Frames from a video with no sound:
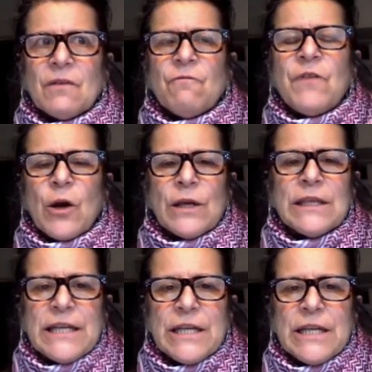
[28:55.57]
very
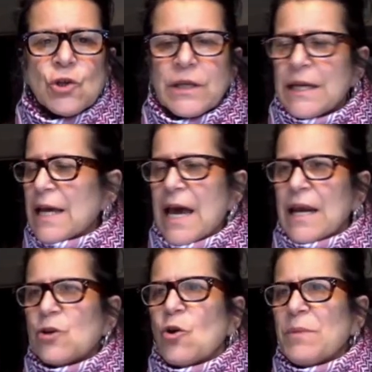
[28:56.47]
leisurely, and
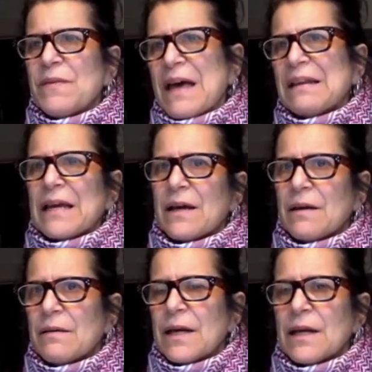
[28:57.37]
I don't mean that
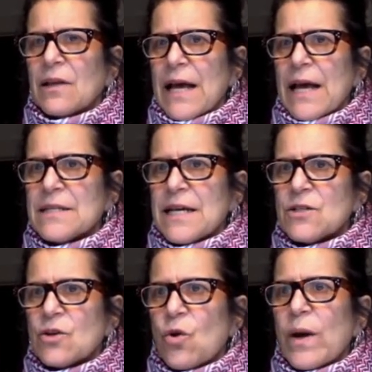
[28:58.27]
in a
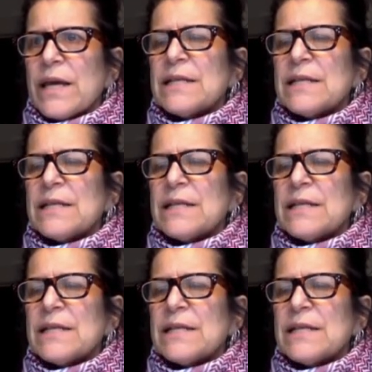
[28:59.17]
lackadaisical way.